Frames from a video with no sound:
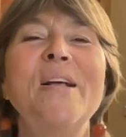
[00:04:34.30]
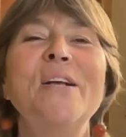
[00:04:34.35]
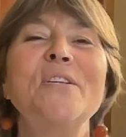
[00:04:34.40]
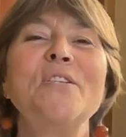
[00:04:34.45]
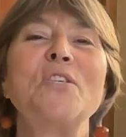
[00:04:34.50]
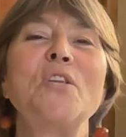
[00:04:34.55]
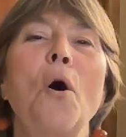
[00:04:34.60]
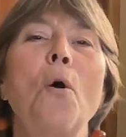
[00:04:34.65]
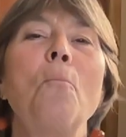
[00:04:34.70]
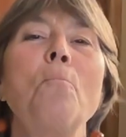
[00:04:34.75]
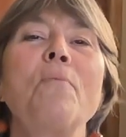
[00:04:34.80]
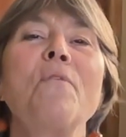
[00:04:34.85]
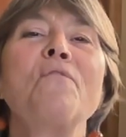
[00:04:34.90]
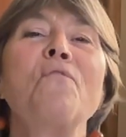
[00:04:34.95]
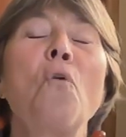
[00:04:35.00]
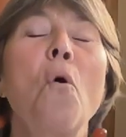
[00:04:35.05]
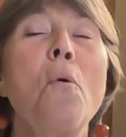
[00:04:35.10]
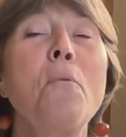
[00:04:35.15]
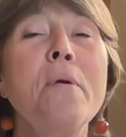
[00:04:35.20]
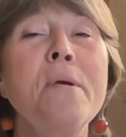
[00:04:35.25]
So
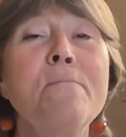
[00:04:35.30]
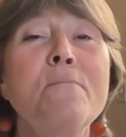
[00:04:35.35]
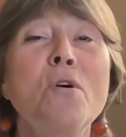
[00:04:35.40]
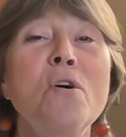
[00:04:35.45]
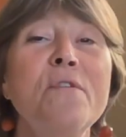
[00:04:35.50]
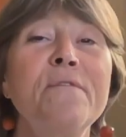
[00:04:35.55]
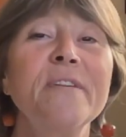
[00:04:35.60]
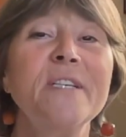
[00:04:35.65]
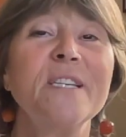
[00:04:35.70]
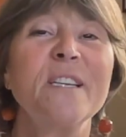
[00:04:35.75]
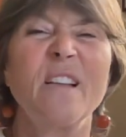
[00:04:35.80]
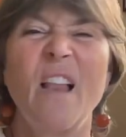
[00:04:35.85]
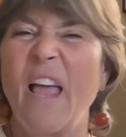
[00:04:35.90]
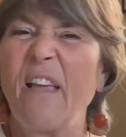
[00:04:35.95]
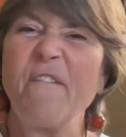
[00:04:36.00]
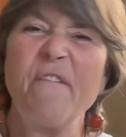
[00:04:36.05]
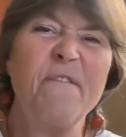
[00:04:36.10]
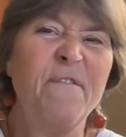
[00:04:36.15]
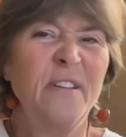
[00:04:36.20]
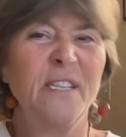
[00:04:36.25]
before we move into
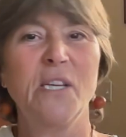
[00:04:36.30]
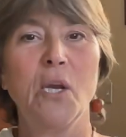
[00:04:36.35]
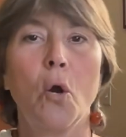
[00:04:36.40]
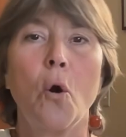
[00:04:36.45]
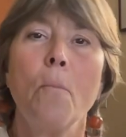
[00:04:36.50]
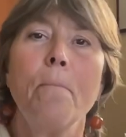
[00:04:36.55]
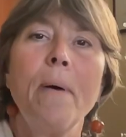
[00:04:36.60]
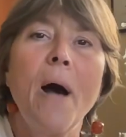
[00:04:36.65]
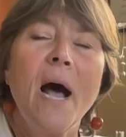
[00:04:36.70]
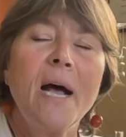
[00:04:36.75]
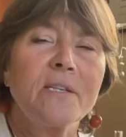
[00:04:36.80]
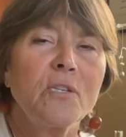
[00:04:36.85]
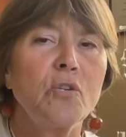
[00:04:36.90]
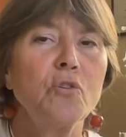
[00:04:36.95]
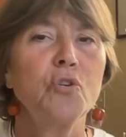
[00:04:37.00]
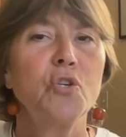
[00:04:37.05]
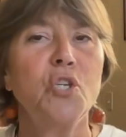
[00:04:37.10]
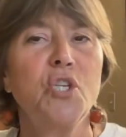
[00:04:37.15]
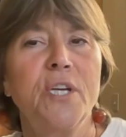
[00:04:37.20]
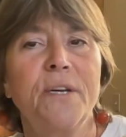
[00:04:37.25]
like physical
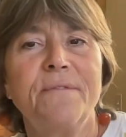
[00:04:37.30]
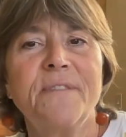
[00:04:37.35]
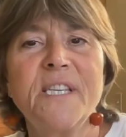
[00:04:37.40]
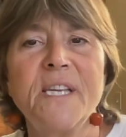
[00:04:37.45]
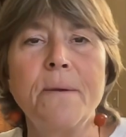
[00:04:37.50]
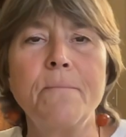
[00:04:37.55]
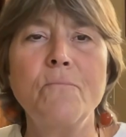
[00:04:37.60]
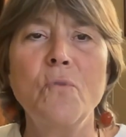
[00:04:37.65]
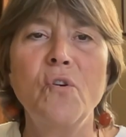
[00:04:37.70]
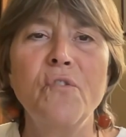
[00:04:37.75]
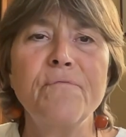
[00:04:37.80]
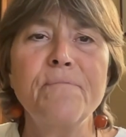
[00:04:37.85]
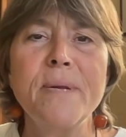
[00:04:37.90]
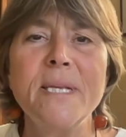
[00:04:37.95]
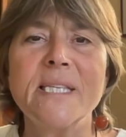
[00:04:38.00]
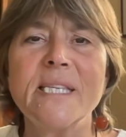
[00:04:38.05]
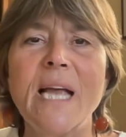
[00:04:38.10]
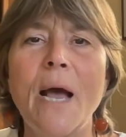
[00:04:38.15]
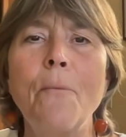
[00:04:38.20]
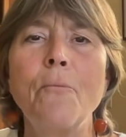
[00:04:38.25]
posture shifts and
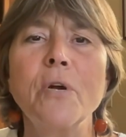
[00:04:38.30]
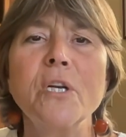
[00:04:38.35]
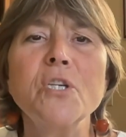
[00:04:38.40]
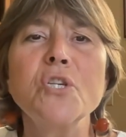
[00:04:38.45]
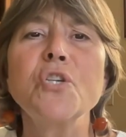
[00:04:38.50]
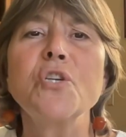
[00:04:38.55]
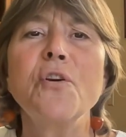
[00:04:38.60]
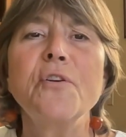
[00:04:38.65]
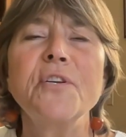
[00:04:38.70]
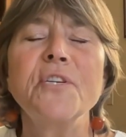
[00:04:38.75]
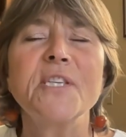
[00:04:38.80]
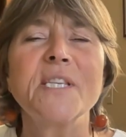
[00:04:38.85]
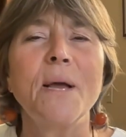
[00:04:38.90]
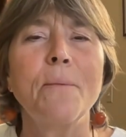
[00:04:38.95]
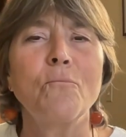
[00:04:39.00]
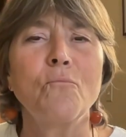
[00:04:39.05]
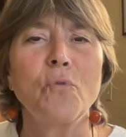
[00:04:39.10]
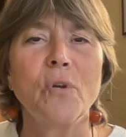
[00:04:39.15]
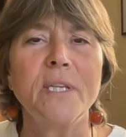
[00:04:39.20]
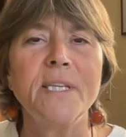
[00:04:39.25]
movements, I want to show you
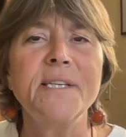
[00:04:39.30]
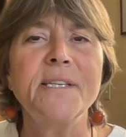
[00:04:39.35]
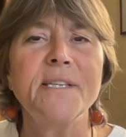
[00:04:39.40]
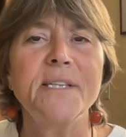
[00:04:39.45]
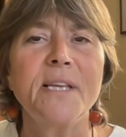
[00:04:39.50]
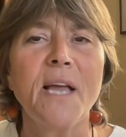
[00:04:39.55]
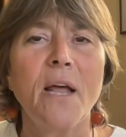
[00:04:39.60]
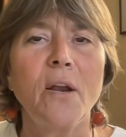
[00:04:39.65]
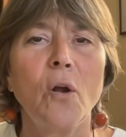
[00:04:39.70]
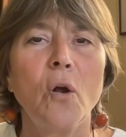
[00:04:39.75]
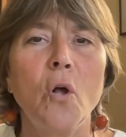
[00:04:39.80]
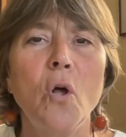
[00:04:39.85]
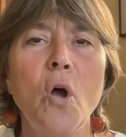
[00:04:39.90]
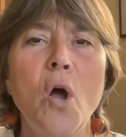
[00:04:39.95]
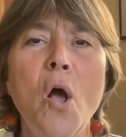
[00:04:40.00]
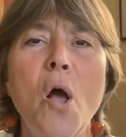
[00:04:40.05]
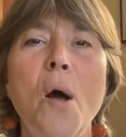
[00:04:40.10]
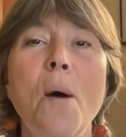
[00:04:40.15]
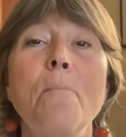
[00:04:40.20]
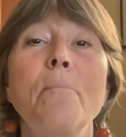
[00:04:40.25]
something really subtle
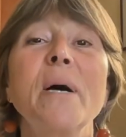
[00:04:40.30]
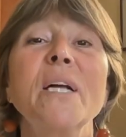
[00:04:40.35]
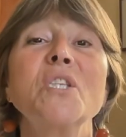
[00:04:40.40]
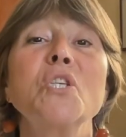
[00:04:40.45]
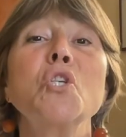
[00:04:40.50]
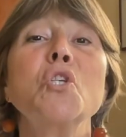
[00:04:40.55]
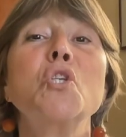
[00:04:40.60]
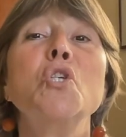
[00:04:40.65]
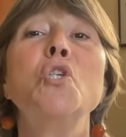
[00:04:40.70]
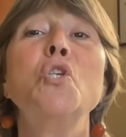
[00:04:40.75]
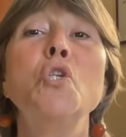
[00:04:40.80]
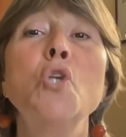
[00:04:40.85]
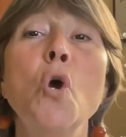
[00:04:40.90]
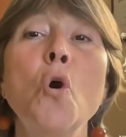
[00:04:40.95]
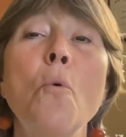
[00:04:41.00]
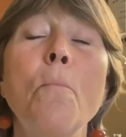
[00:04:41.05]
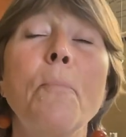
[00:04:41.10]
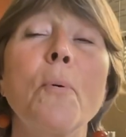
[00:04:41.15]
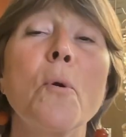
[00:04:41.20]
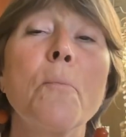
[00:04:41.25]
but
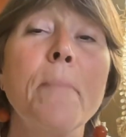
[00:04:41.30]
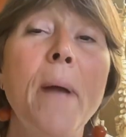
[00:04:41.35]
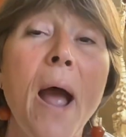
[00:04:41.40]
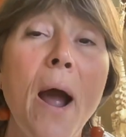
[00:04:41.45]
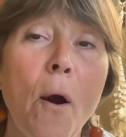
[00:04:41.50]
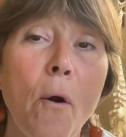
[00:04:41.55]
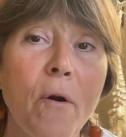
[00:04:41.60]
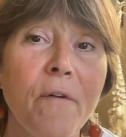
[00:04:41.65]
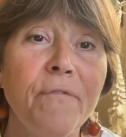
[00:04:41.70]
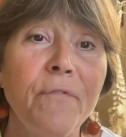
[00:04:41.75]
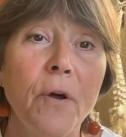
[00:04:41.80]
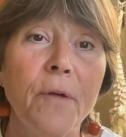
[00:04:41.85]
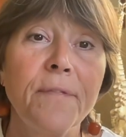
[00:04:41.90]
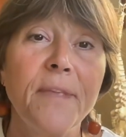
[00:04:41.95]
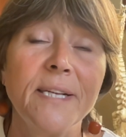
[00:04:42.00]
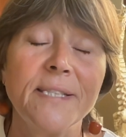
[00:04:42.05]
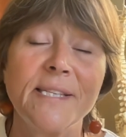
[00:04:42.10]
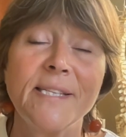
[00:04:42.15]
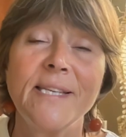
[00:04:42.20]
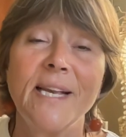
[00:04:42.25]
super powerful
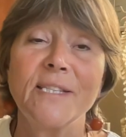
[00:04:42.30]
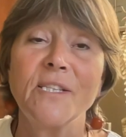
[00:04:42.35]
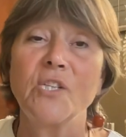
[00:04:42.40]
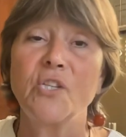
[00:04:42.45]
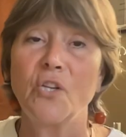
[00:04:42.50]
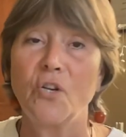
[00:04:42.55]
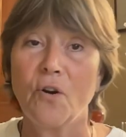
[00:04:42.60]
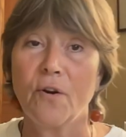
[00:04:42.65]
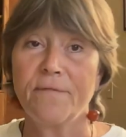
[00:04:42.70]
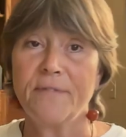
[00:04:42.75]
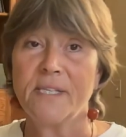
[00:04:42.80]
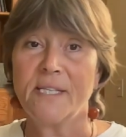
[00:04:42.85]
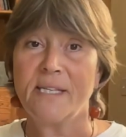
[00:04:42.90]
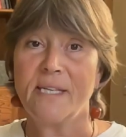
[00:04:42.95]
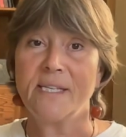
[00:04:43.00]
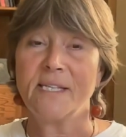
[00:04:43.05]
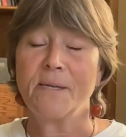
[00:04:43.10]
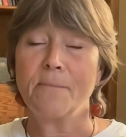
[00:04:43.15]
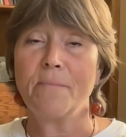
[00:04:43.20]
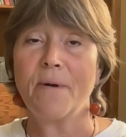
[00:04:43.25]
that sets the nervous
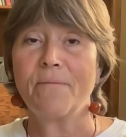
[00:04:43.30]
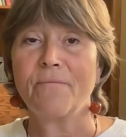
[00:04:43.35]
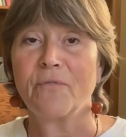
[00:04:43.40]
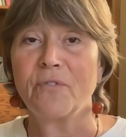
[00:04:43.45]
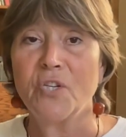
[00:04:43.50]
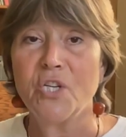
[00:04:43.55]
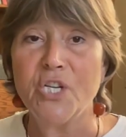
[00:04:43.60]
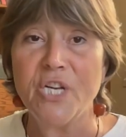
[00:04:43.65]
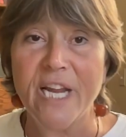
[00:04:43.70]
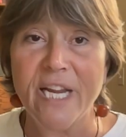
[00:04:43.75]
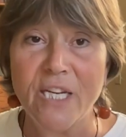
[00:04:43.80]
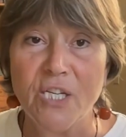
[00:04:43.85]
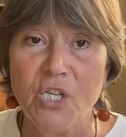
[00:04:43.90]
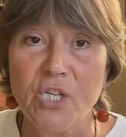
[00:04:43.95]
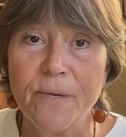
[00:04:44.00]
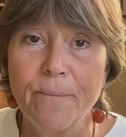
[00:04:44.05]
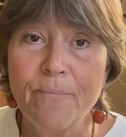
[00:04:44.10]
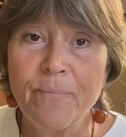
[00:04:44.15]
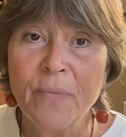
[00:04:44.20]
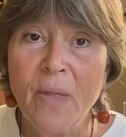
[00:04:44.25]
system up for
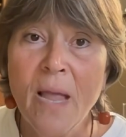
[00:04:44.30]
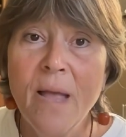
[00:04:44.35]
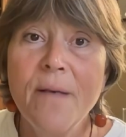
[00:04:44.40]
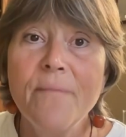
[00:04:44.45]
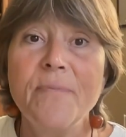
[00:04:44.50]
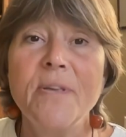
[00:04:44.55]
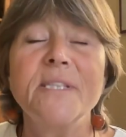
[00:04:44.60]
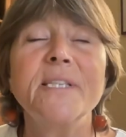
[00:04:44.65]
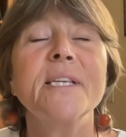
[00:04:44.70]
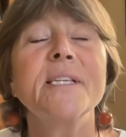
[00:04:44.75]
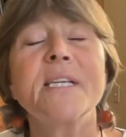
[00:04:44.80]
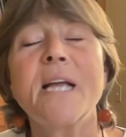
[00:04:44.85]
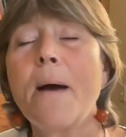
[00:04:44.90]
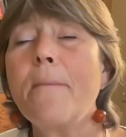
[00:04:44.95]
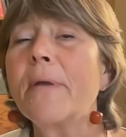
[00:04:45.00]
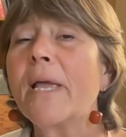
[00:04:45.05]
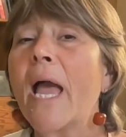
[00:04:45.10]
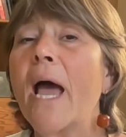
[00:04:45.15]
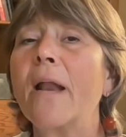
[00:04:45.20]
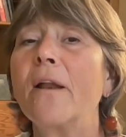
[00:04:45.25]
change. This is
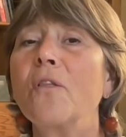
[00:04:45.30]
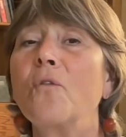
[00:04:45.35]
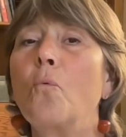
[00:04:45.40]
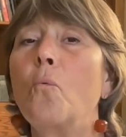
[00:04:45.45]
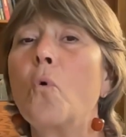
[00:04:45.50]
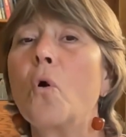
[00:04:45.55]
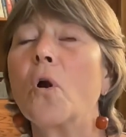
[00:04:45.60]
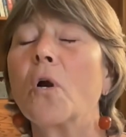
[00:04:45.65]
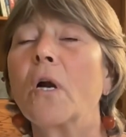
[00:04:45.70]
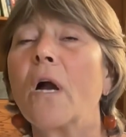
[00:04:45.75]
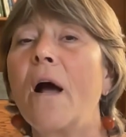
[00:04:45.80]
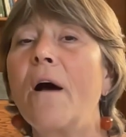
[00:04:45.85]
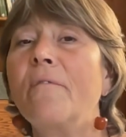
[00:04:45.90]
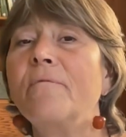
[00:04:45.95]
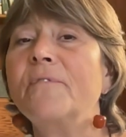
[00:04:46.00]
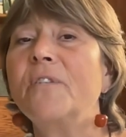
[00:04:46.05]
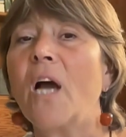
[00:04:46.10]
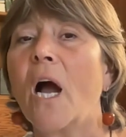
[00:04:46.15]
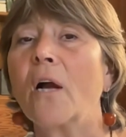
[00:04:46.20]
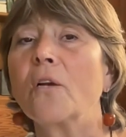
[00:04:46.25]
coming out of the work
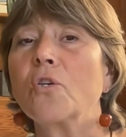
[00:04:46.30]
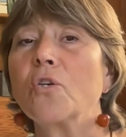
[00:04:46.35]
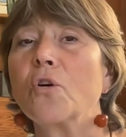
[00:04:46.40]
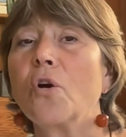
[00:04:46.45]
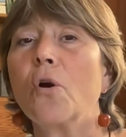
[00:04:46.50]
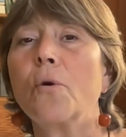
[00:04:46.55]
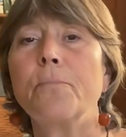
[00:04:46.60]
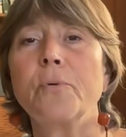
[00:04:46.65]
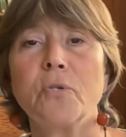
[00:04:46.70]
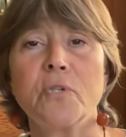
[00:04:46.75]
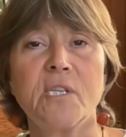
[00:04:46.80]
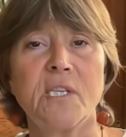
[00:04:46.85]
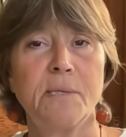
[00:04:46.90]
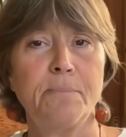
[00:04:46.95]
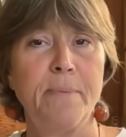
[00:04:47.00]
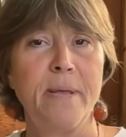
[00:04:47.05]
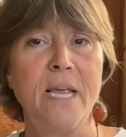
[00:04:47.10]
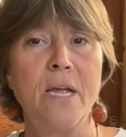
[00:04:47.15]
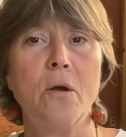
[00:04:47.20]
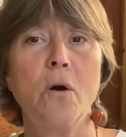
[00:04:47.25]
of Dr. Herbert
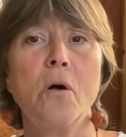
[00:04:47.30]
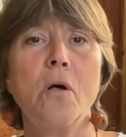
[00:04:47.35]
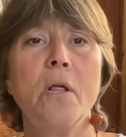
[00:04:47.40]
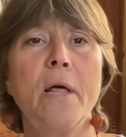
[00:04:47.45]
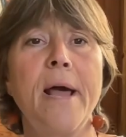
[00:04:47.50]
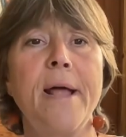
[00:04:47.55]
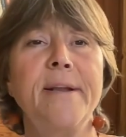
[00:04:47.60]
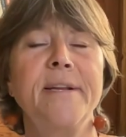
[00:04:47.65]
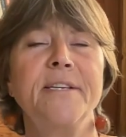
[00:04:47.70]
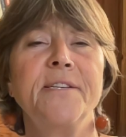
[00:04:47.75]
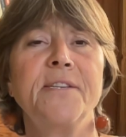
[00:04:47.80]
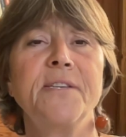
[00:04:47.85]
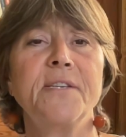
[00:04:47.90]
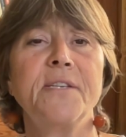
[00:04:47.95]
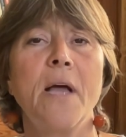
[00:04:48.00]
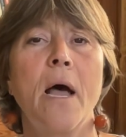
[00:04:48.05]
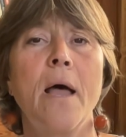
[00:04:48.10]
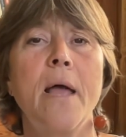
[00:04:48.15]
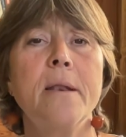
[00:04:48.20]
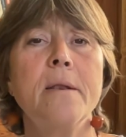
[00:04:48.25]
Spiegel and his
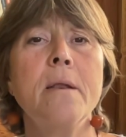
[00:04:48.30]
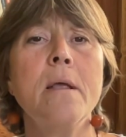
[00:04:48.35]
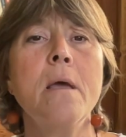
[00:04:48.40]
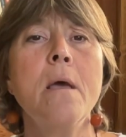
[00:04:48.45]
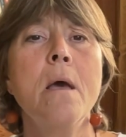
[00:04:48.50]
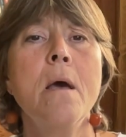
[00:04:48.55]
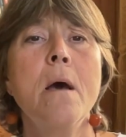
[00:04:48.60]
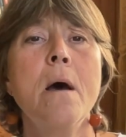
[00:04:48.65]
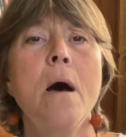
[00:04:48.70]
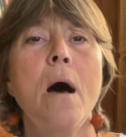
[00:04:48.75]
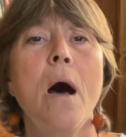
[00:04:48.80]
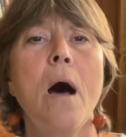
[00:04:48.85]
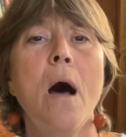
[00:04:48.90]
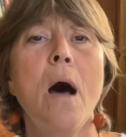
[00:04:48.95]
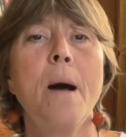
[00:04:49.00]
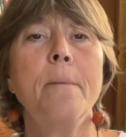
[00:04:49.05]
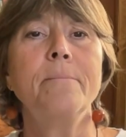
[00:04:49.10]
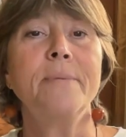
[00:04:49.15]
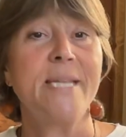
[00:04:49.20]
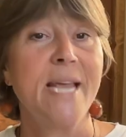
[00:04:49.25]
son,
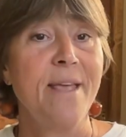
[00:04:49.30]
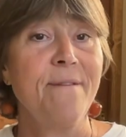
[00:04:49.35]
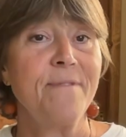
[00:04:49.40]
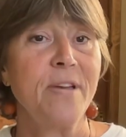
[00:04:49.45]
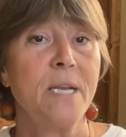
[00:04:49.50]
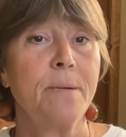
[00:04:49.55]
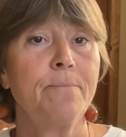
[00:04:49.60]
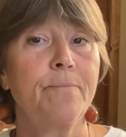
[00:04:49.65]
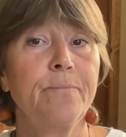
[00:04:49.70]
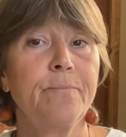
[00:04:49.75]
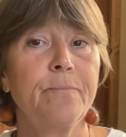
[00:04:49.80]
David.